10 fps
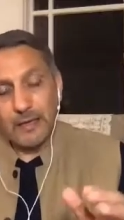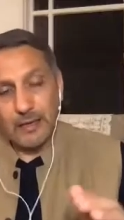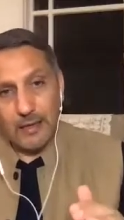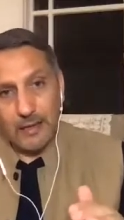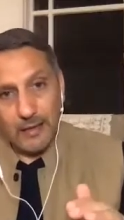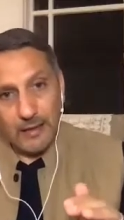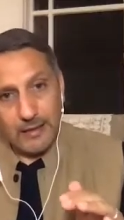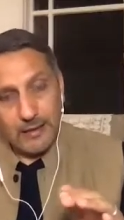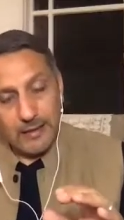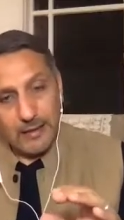
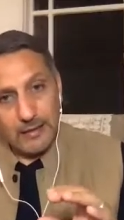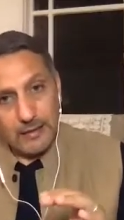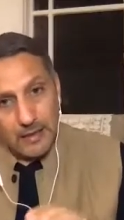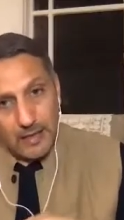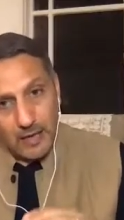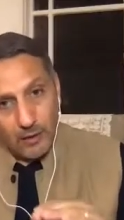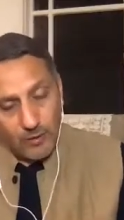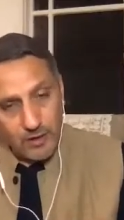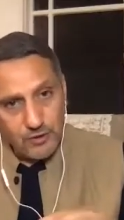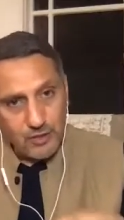I
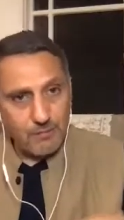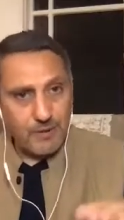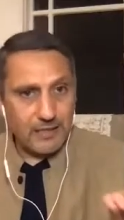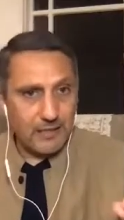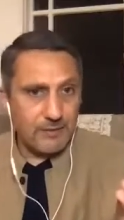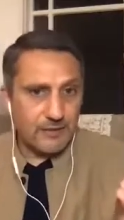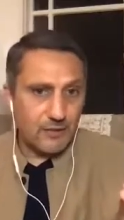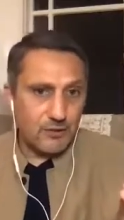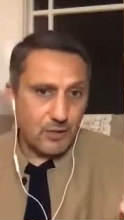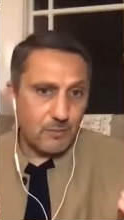want to jump a little bit
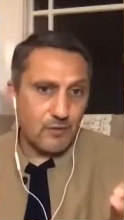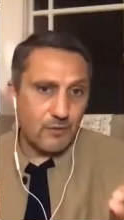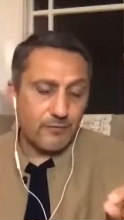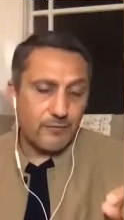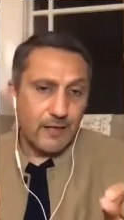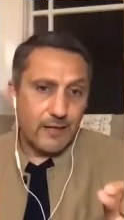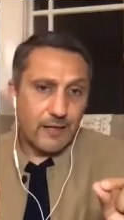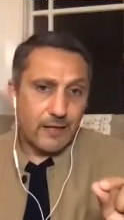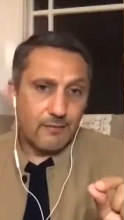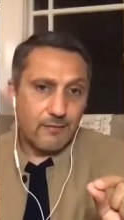in terms of
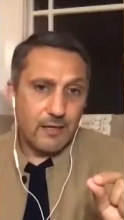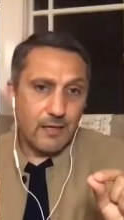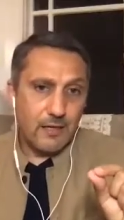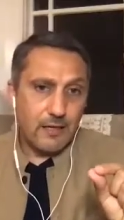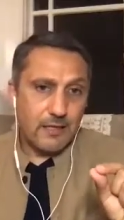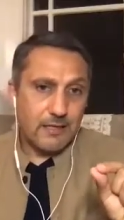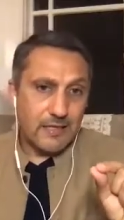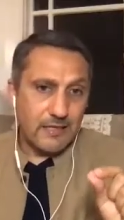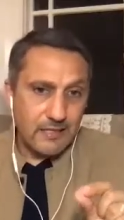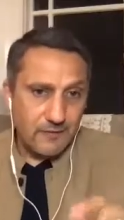the
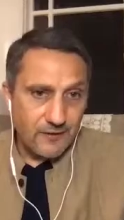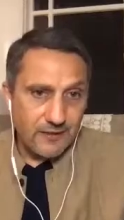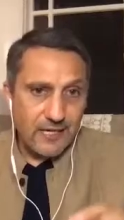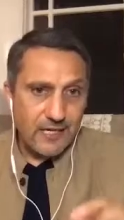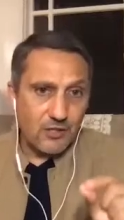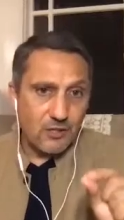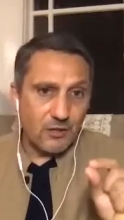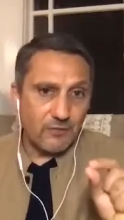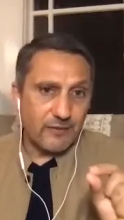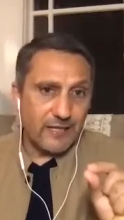intensification
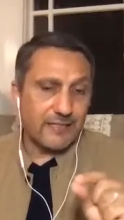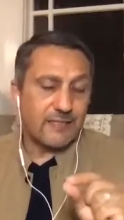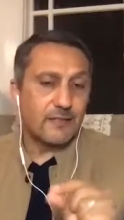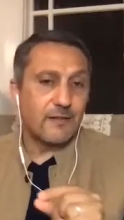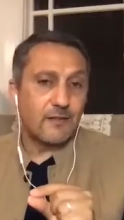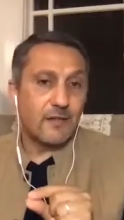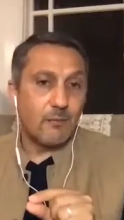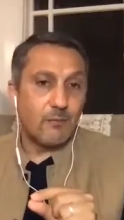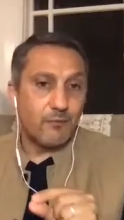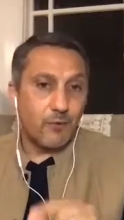of latent
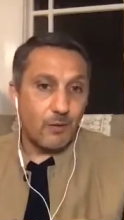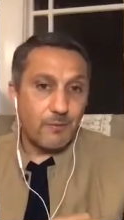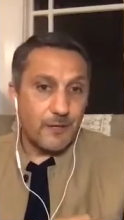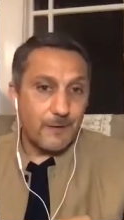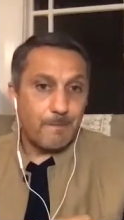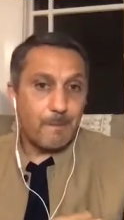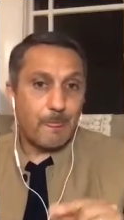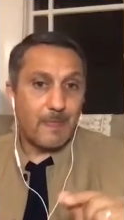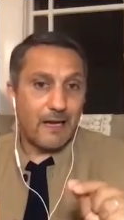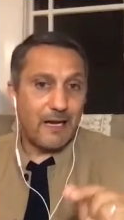Islamophobia
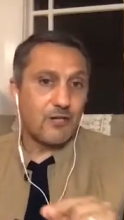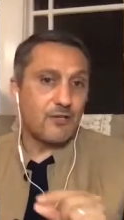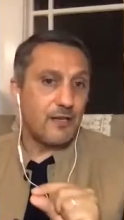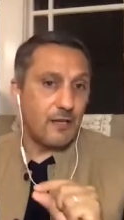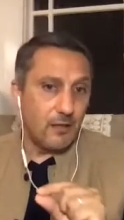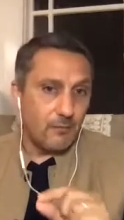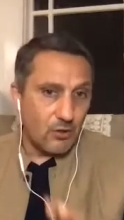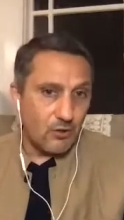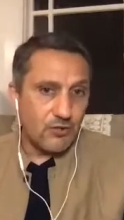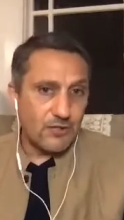actually
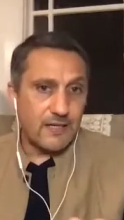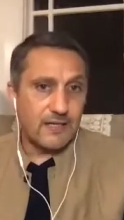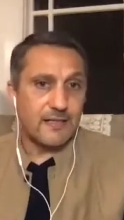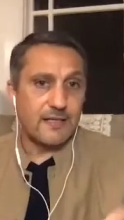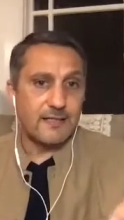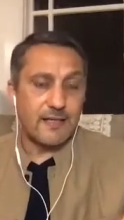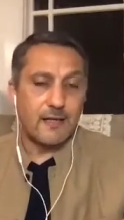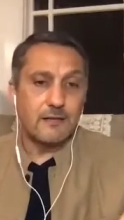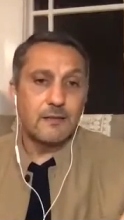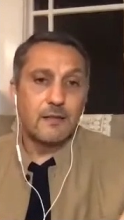emerges, as I
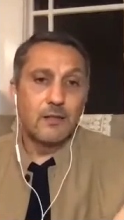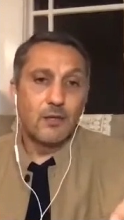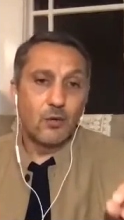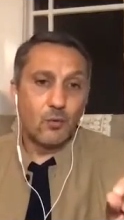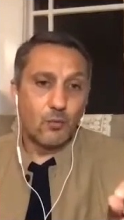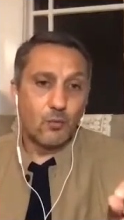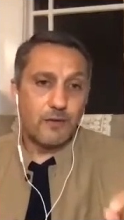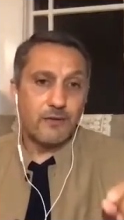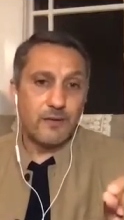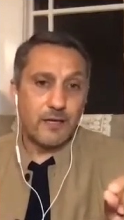said,
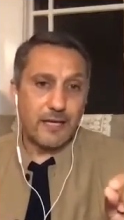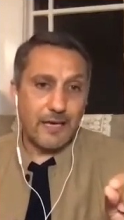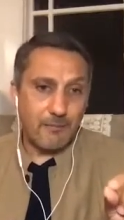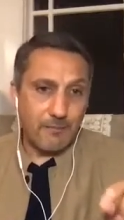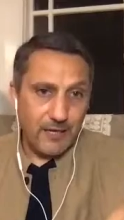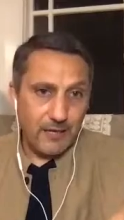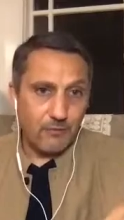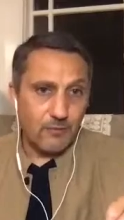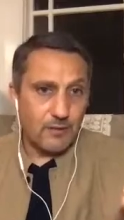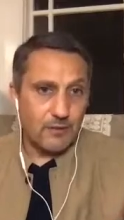with the
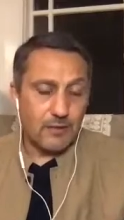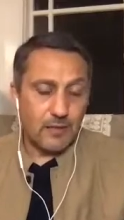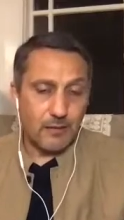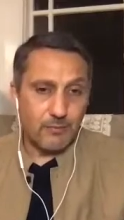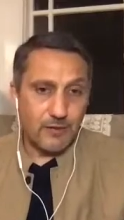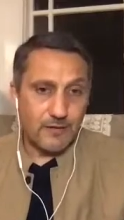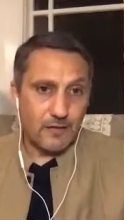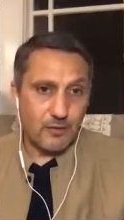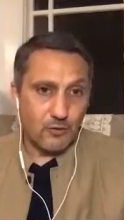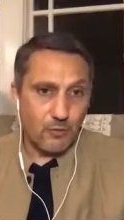campaign, with
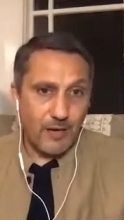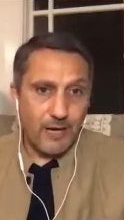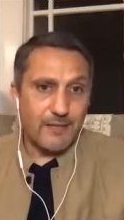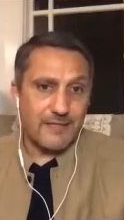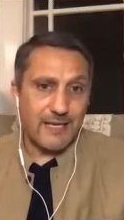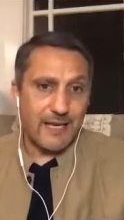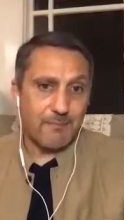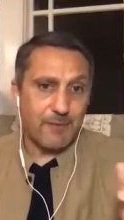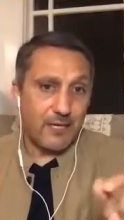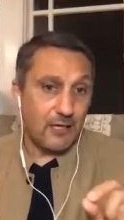President Obama's
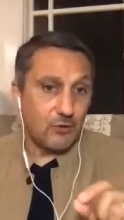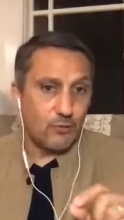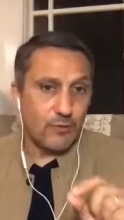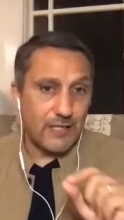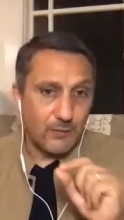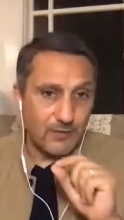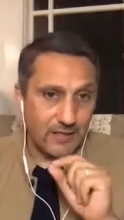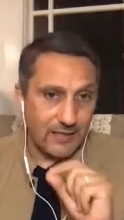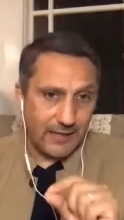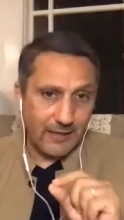campaign in
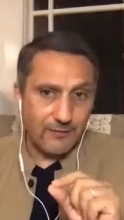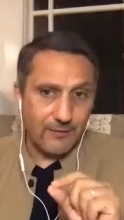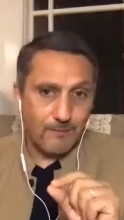2008,